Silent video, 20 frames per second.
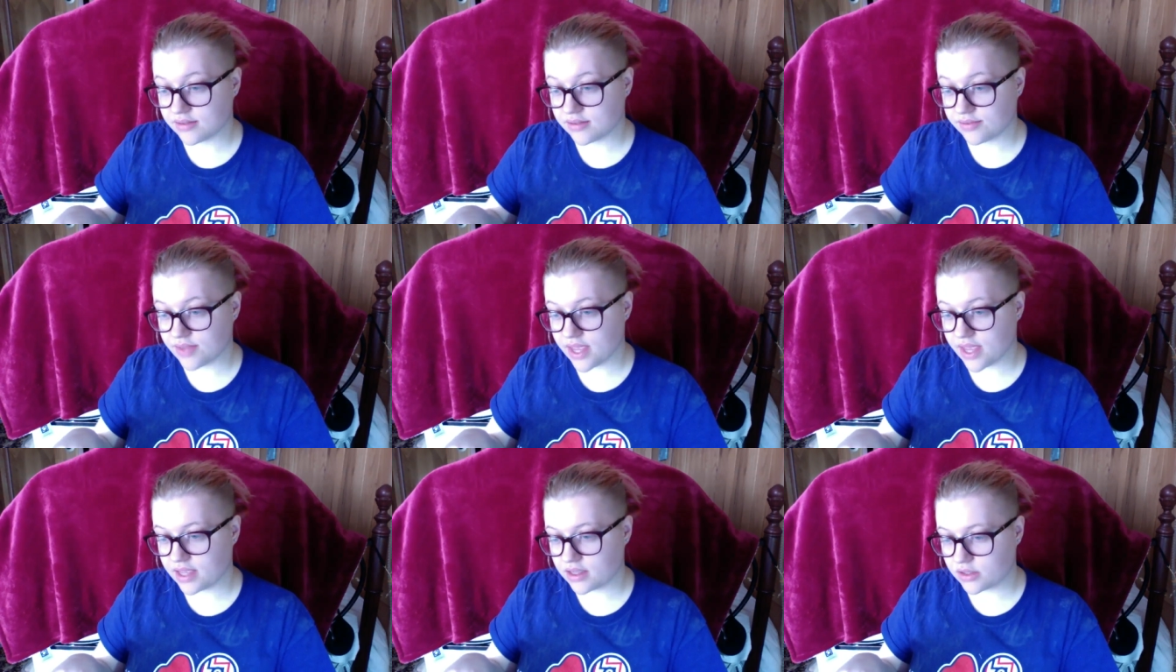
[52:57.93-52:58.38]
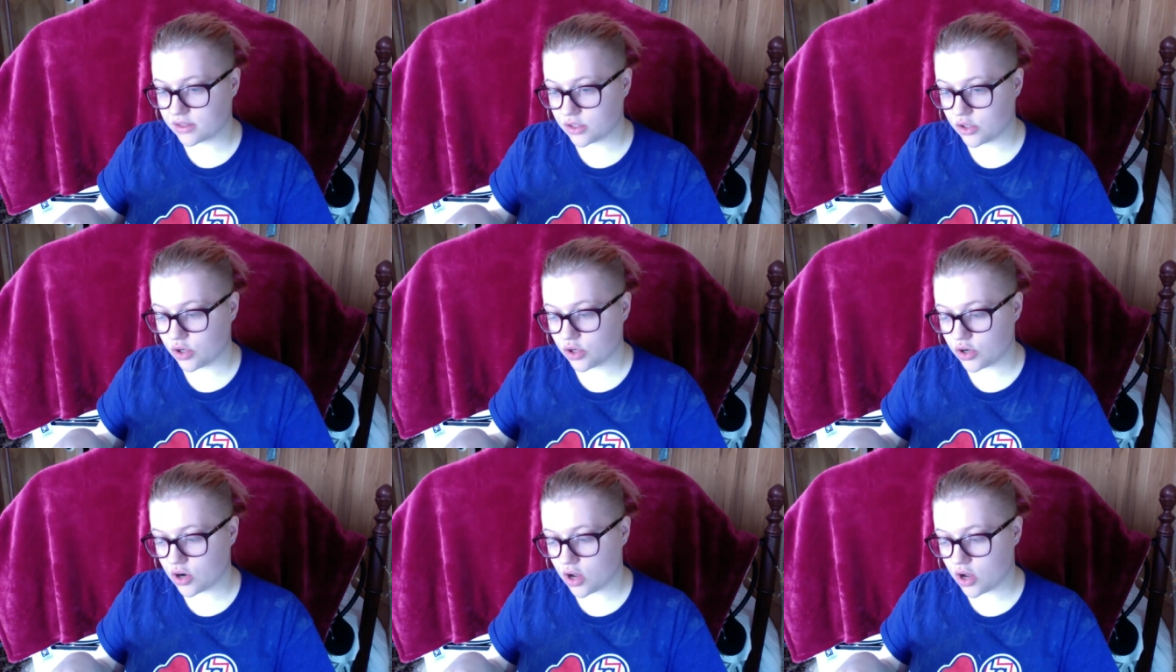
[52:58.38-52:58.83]
like
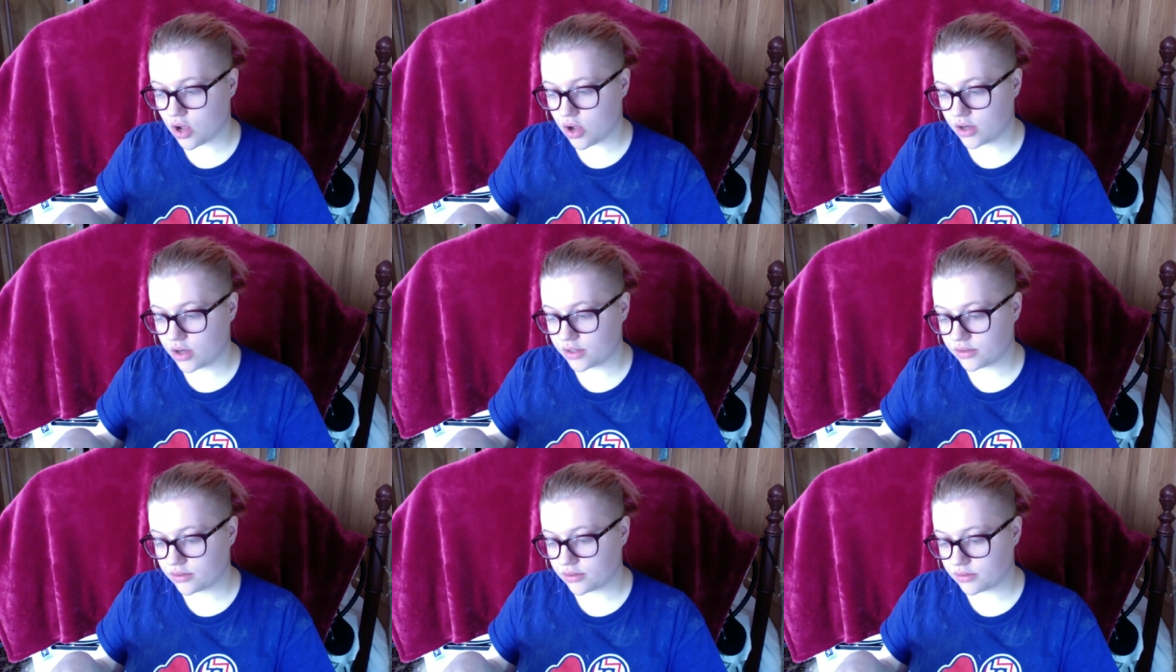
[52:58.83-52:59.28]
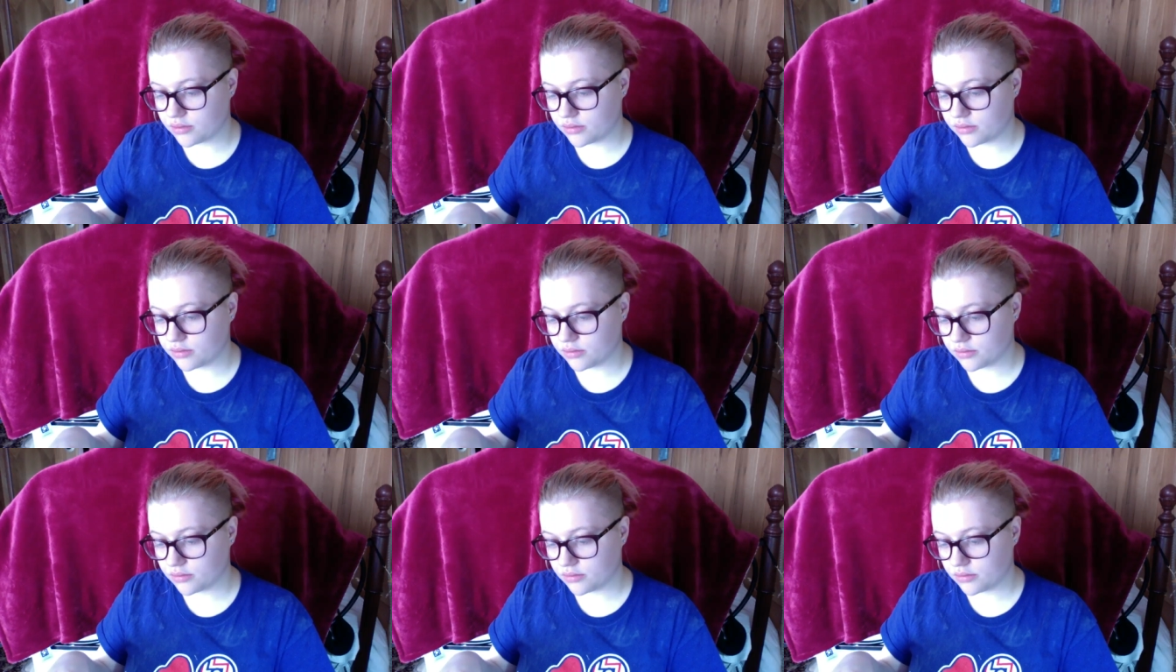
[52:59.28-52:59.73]
you're on,
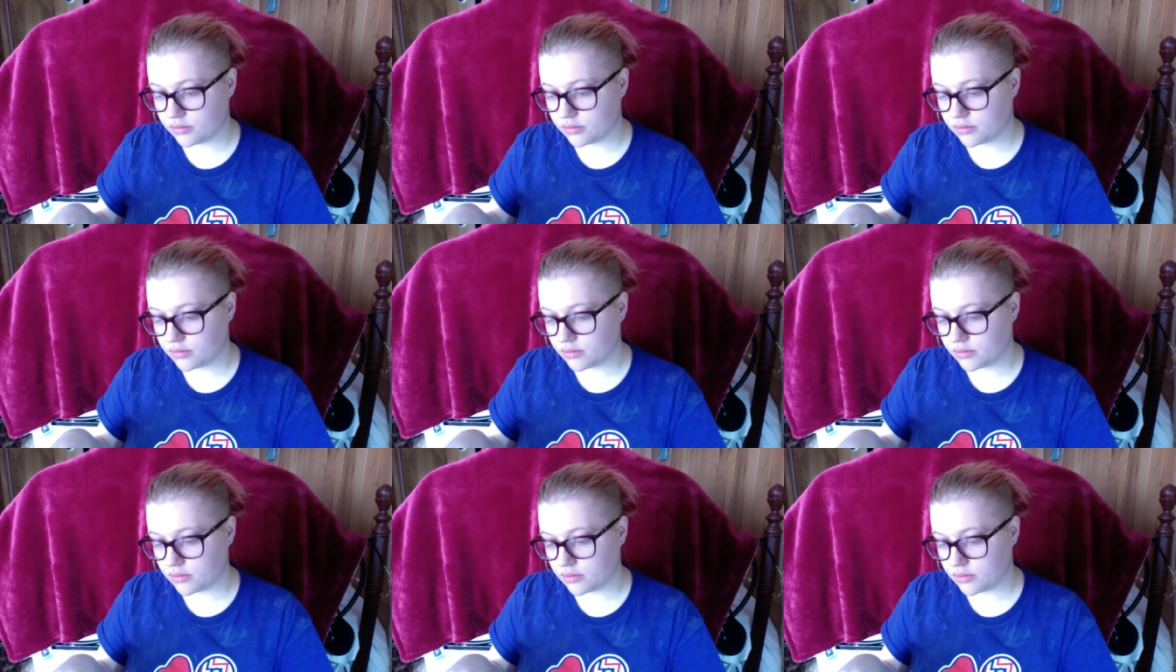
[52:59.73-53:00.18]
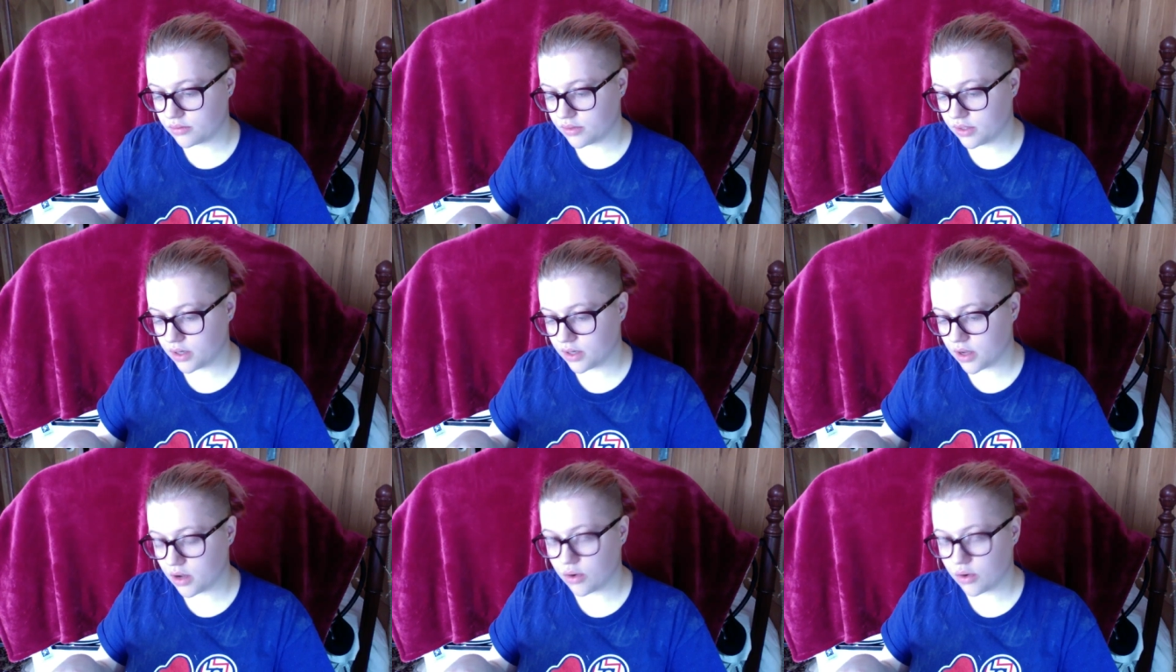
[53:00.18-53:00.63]

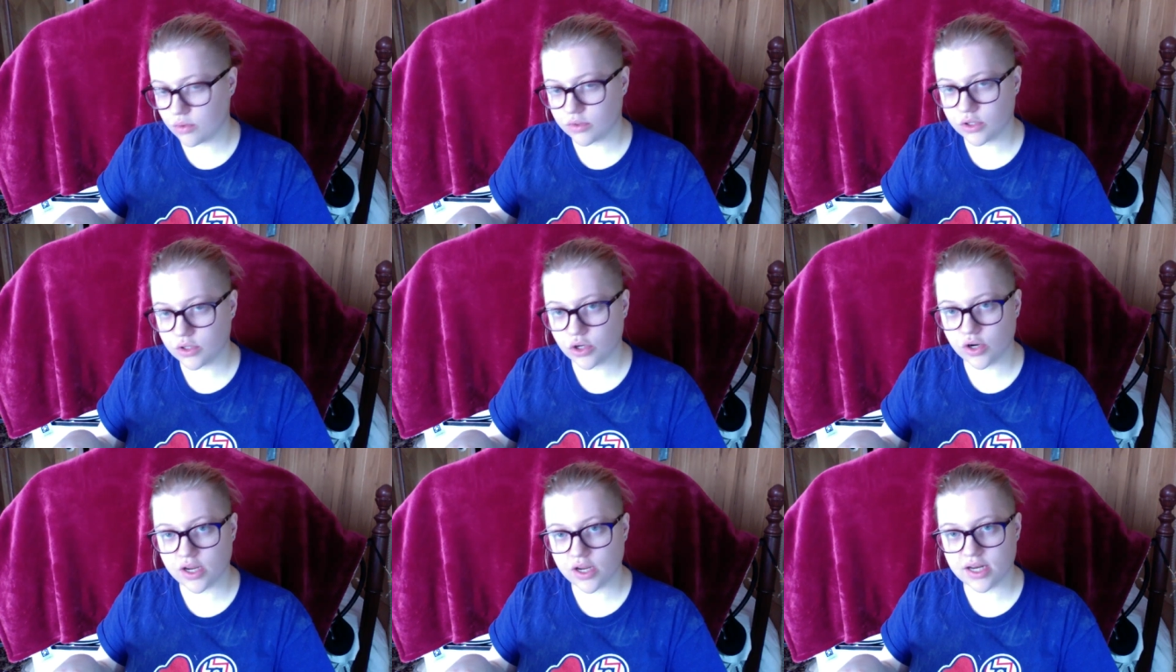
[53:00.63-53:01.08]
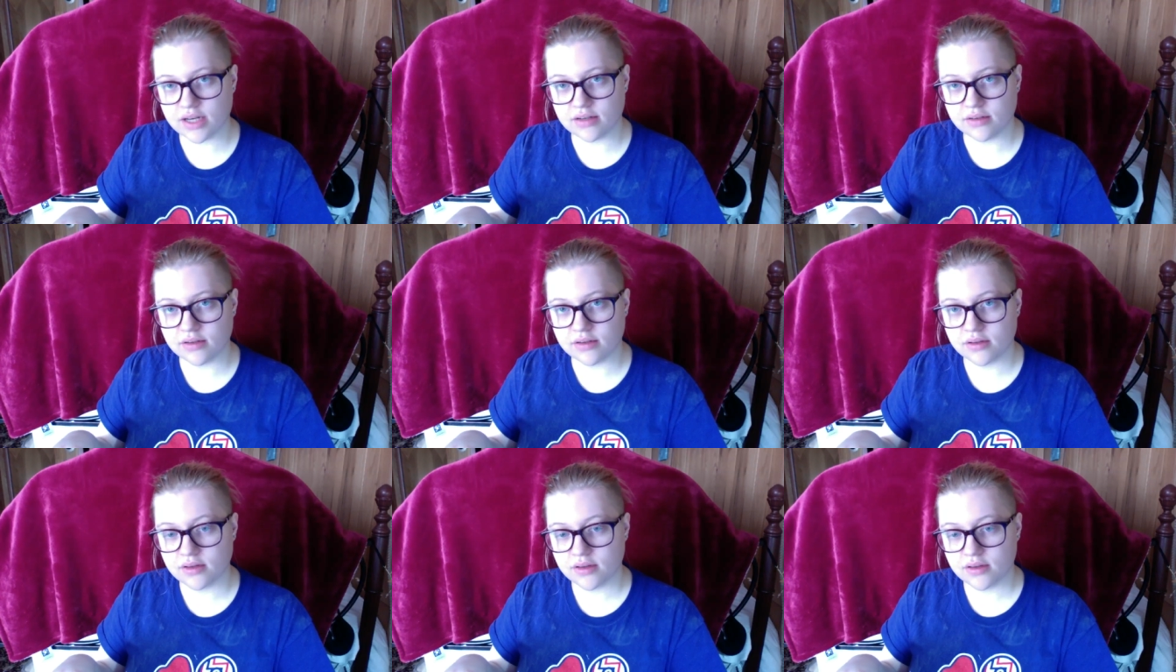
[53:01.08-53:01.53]
you know, you're in